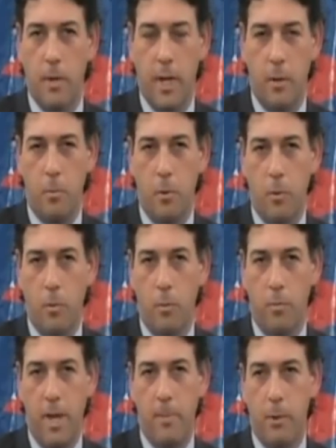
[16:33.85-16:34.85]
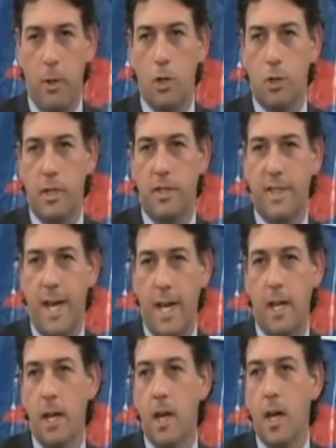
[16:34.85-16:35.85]
Uh, people usually
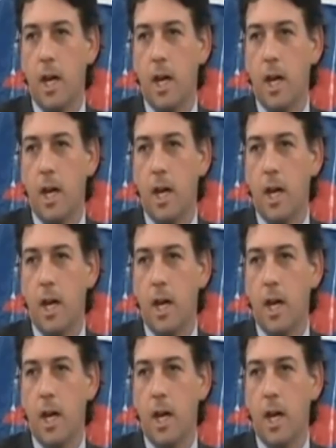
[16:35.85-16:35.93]
say